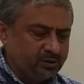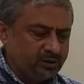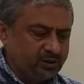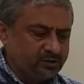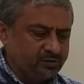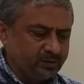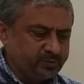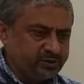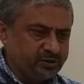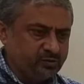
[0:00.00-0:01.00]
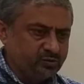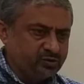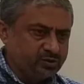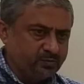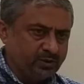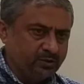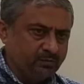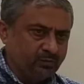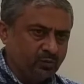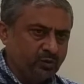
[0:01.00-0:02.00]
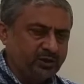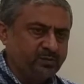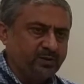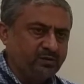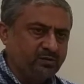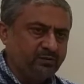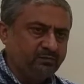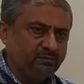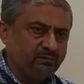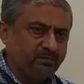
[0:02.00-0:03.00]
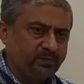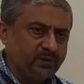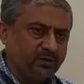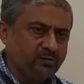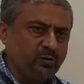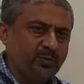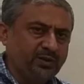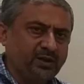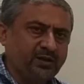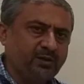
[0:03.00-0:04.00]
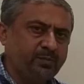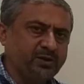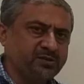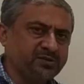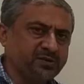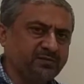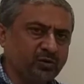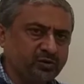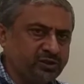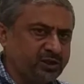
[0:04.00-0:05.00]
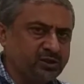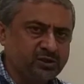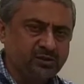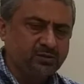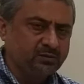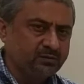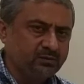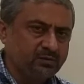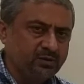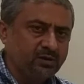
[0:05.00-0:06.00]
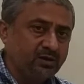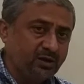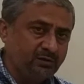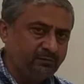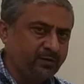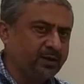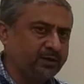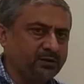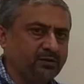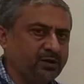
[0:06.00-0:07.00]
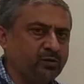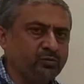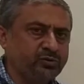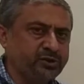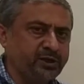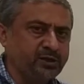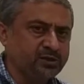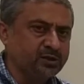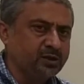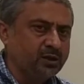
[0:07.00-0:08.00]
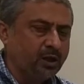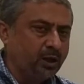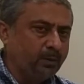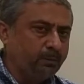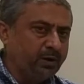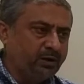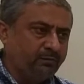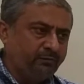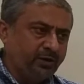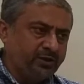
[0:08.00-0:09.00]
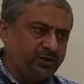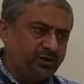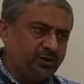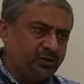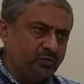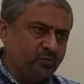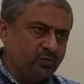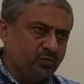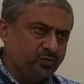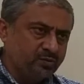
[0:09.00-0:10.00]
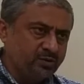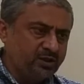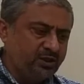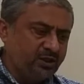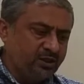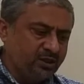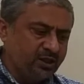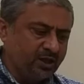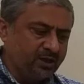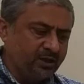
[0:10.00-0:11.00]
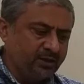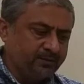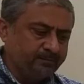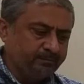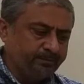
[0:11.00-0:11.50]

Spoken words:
its substitutes become more expensive, assuming that the prices have not changed. In fact, they don't change. But when you see that